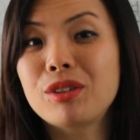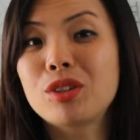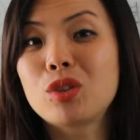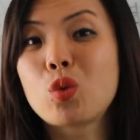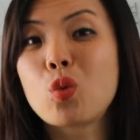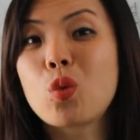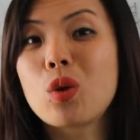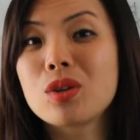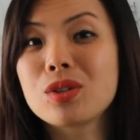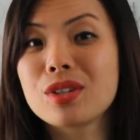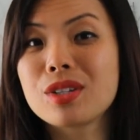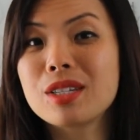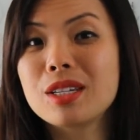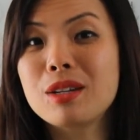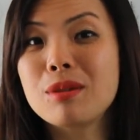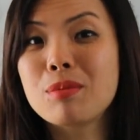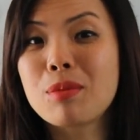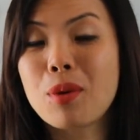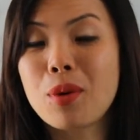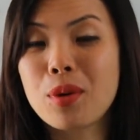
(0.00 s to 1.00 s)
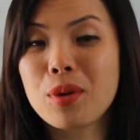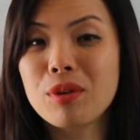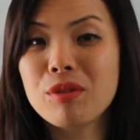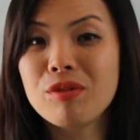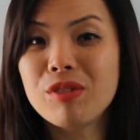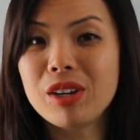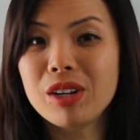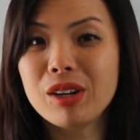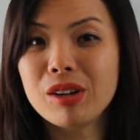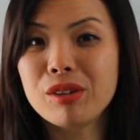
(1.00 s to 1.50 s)
and want to see more
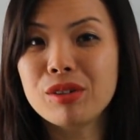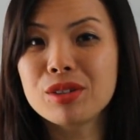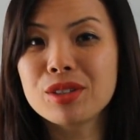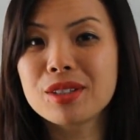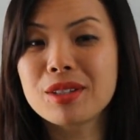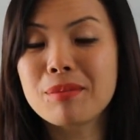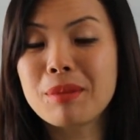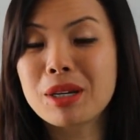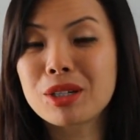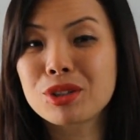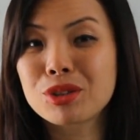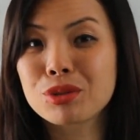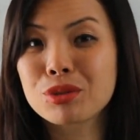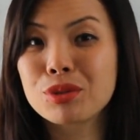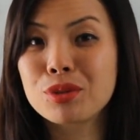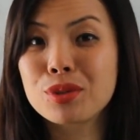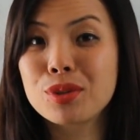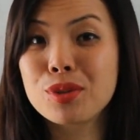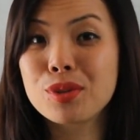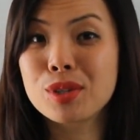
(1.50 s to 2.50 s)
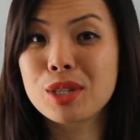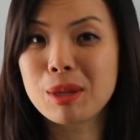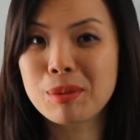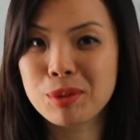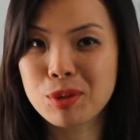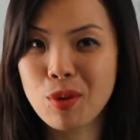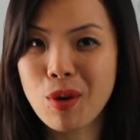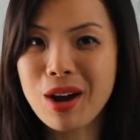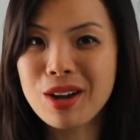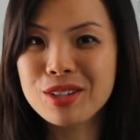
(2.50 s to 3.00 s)
videos, then make sure to
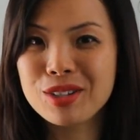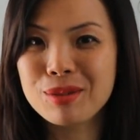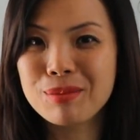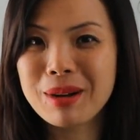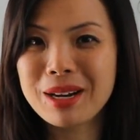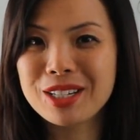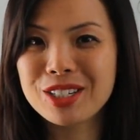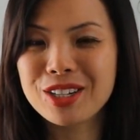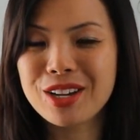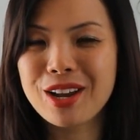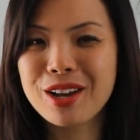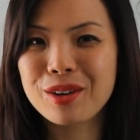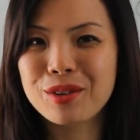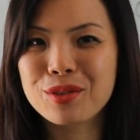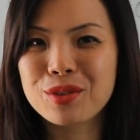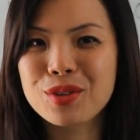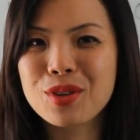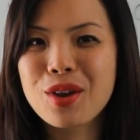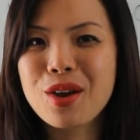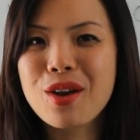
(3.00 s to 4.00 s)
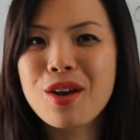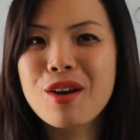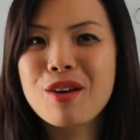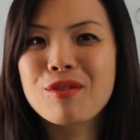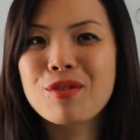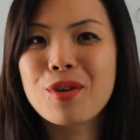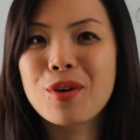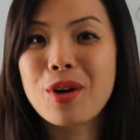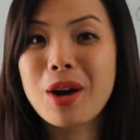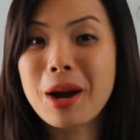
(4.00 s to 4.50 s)
subscribe to my channels
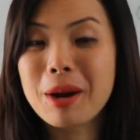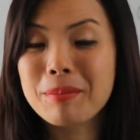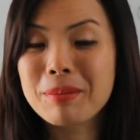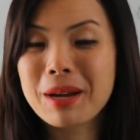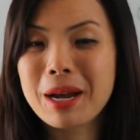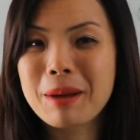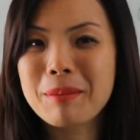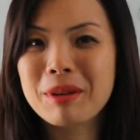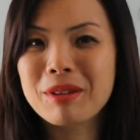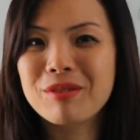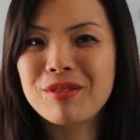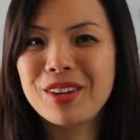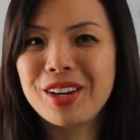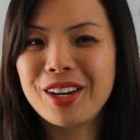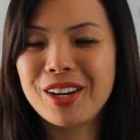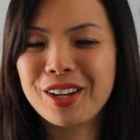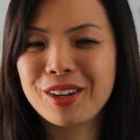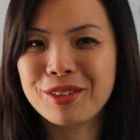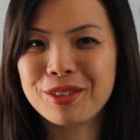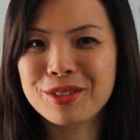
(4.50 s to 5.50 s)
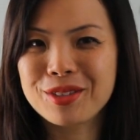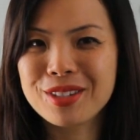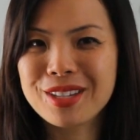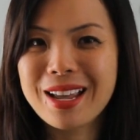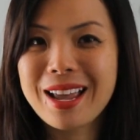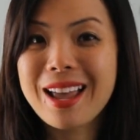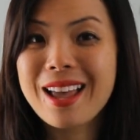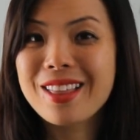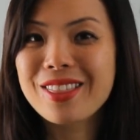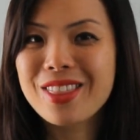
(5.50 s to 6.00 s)
for upcoming videos.
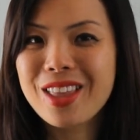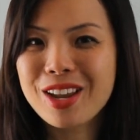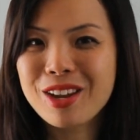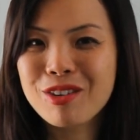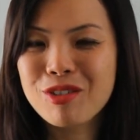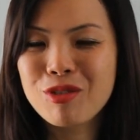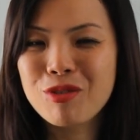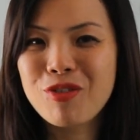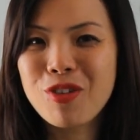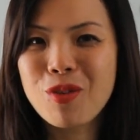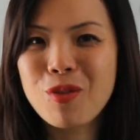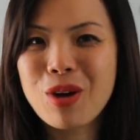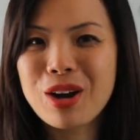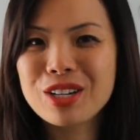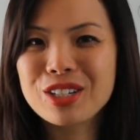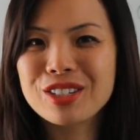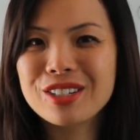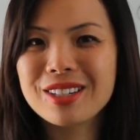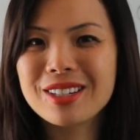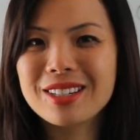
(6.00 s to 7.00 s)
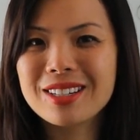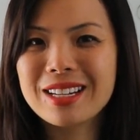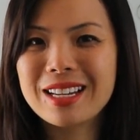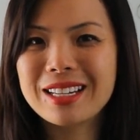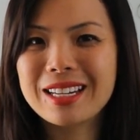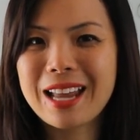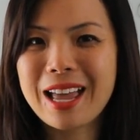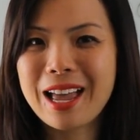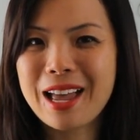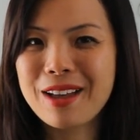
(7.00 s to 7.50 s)
Thank you for watching
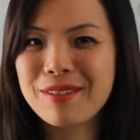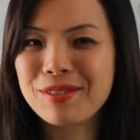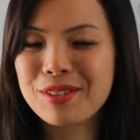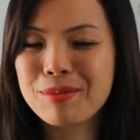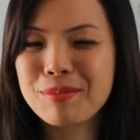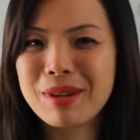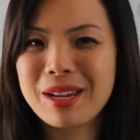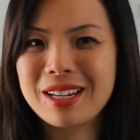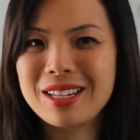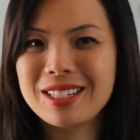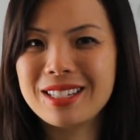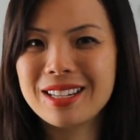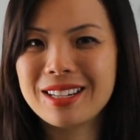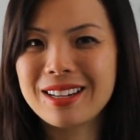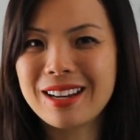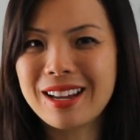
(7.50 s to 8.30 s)
and have an amazing